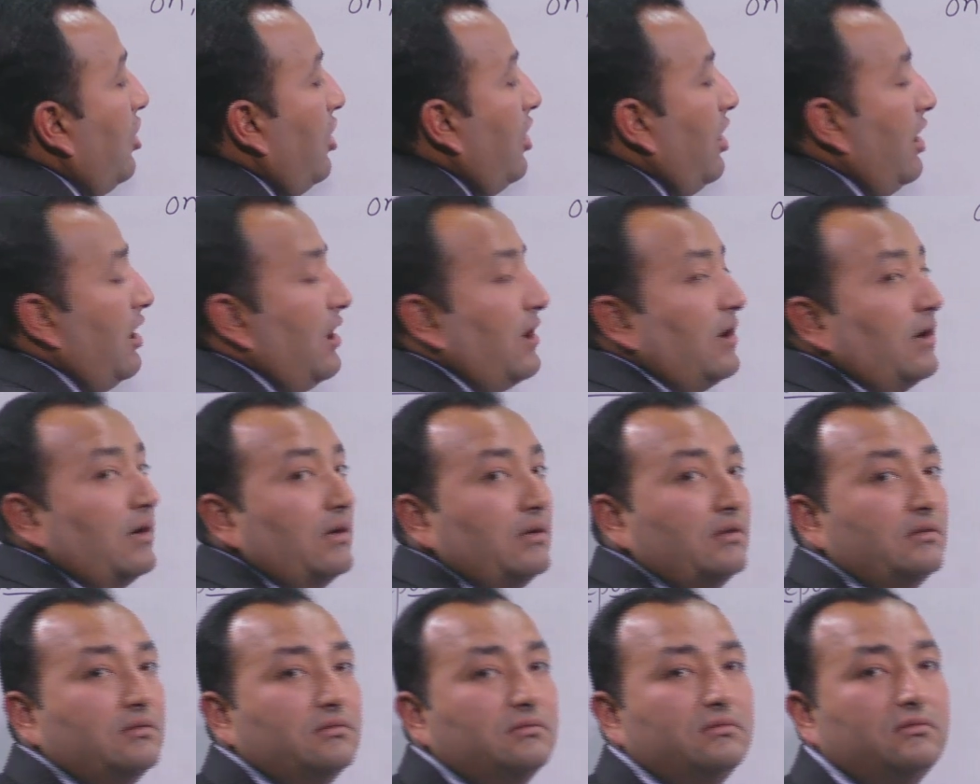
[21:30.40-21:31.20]

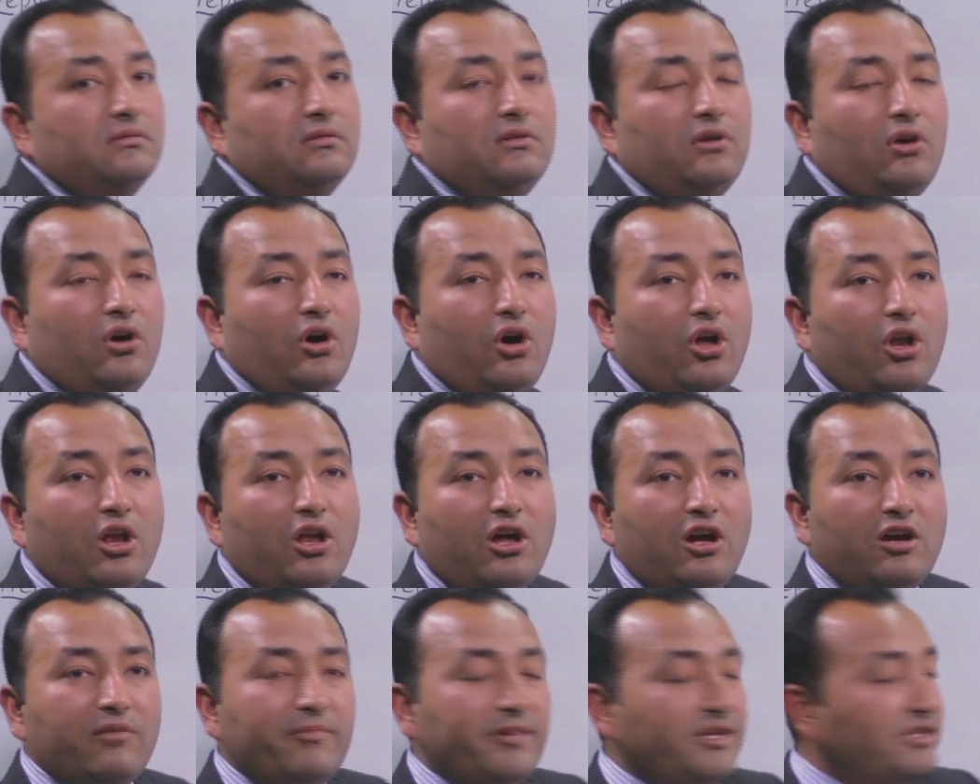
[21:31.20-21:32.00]
along.
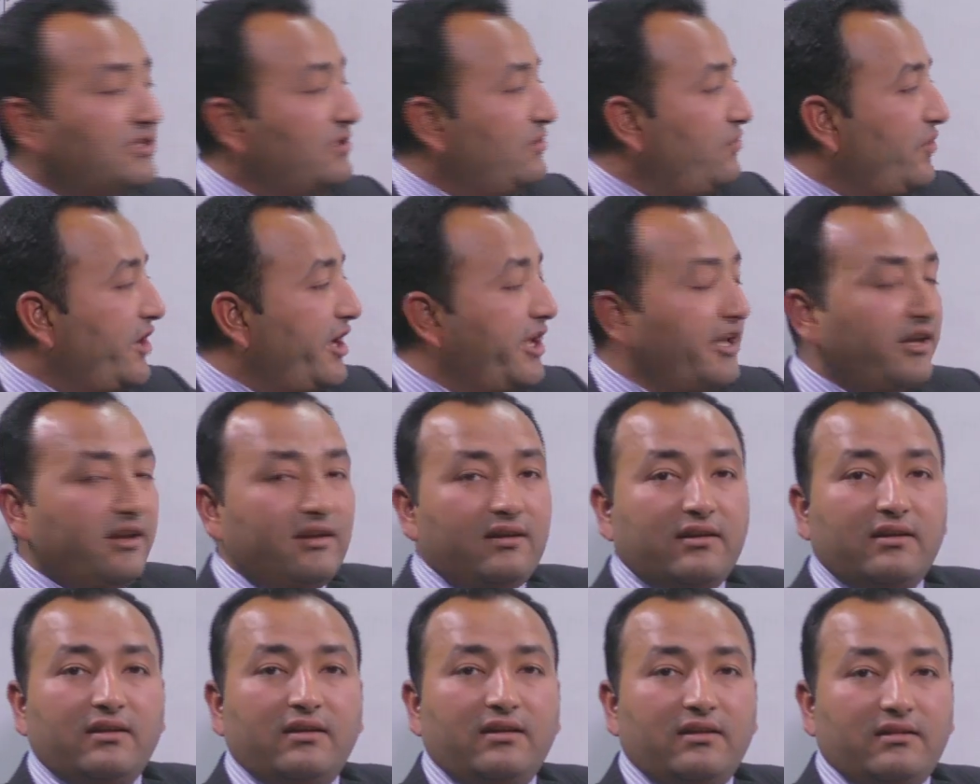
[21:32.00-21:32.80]
Along means
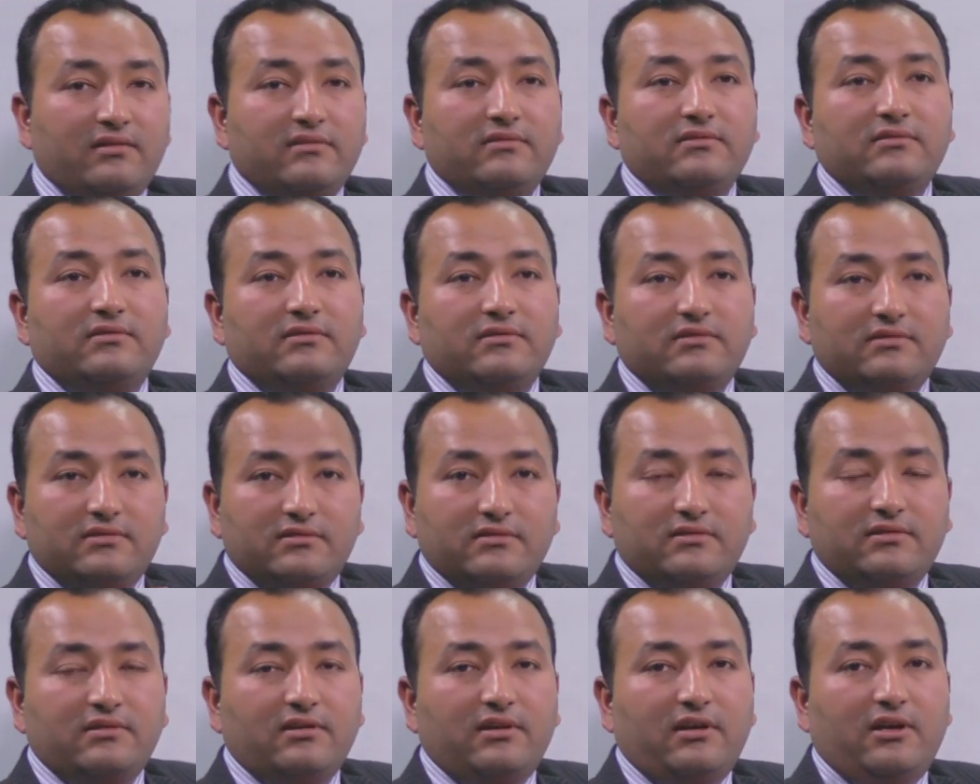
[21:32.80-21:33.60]
going
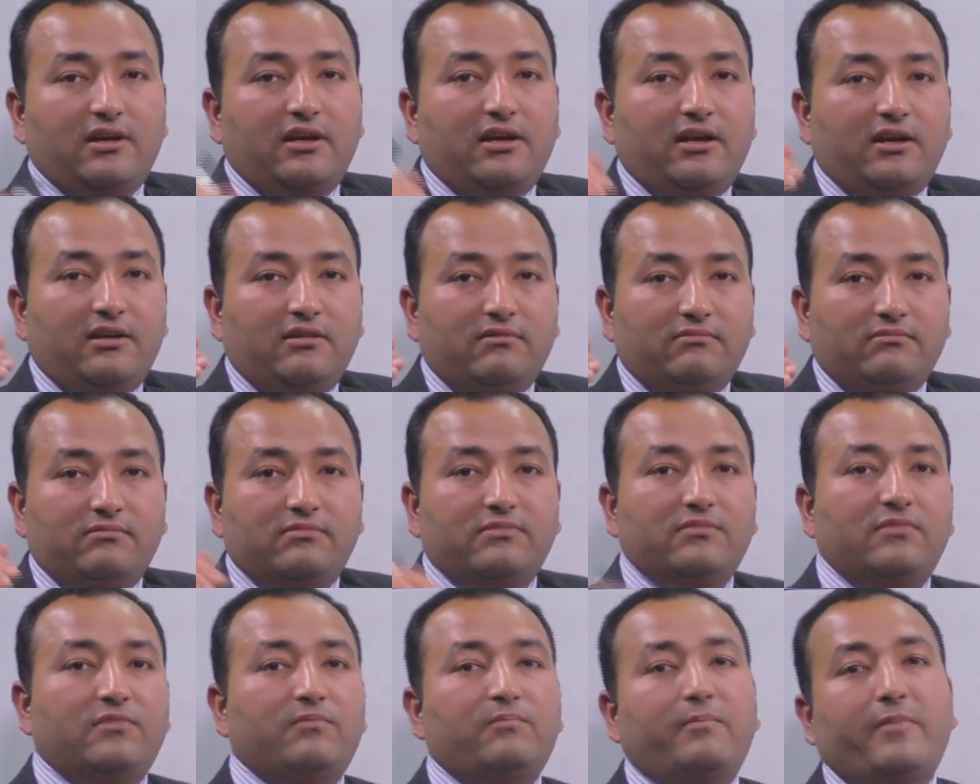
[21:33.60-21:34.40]

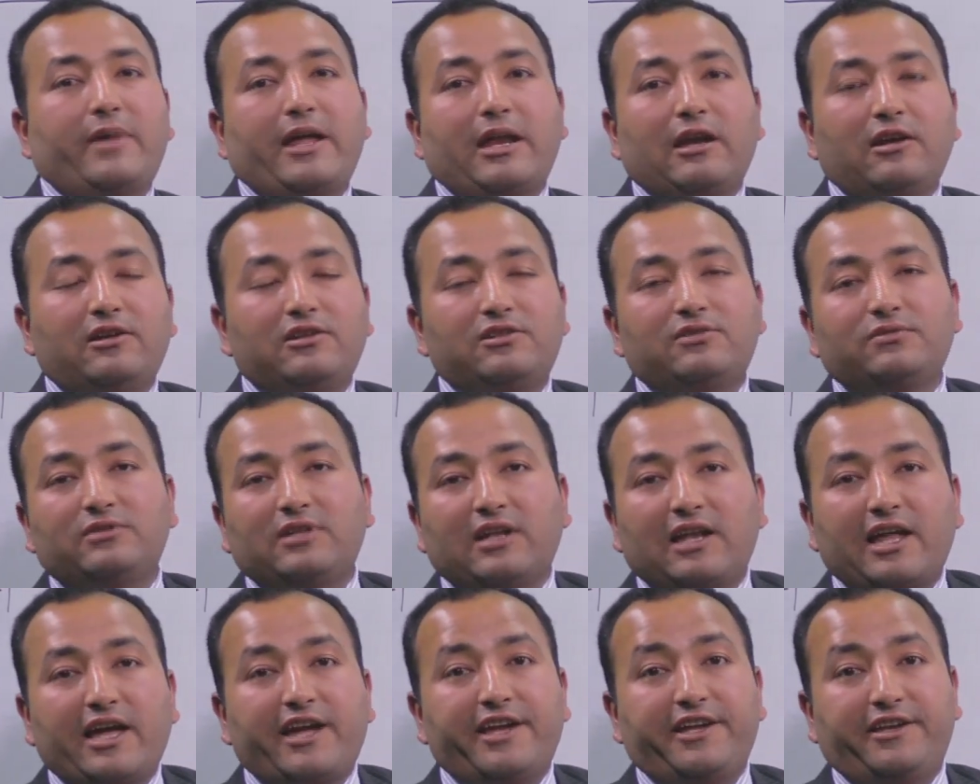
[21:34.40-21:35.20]
parallel to the
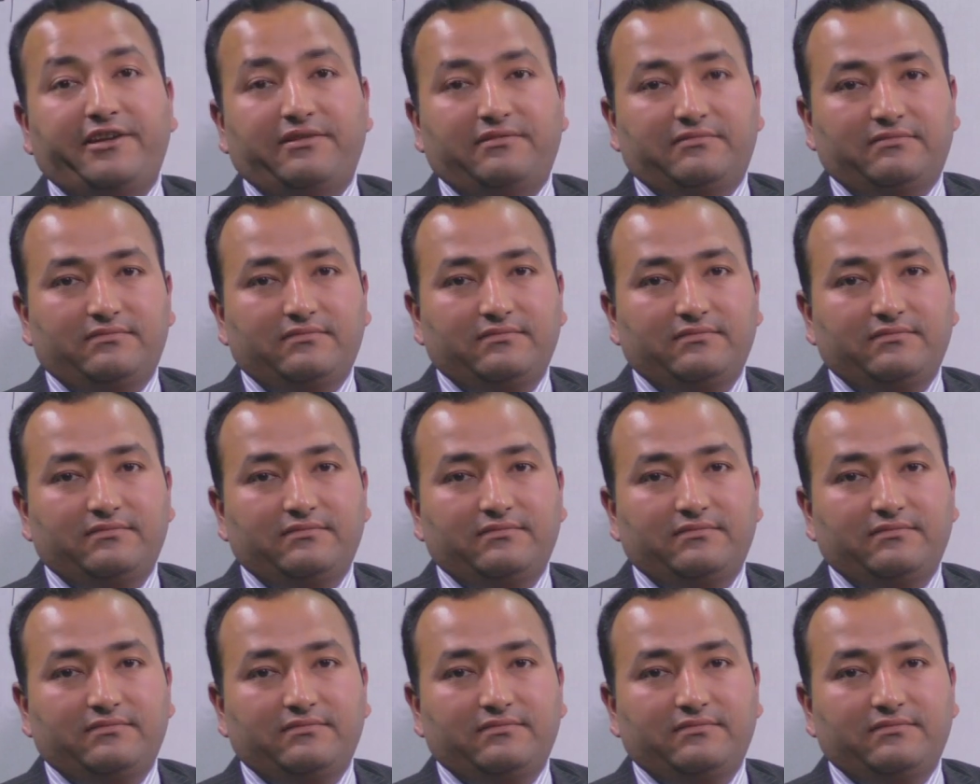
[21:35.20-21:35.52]
line.